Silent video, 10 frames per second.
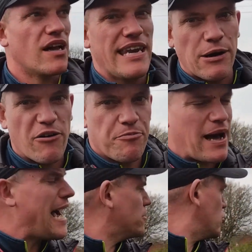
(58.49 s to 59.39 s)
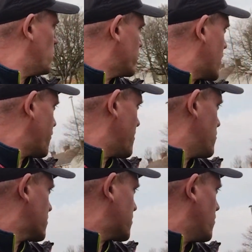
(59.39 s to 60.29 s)
Now I've parked up which I think
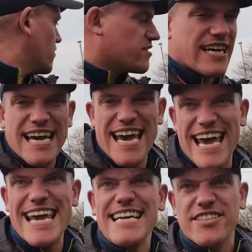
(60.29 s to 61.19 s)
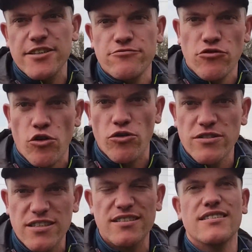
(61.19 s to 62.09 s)
was called Heaton Road.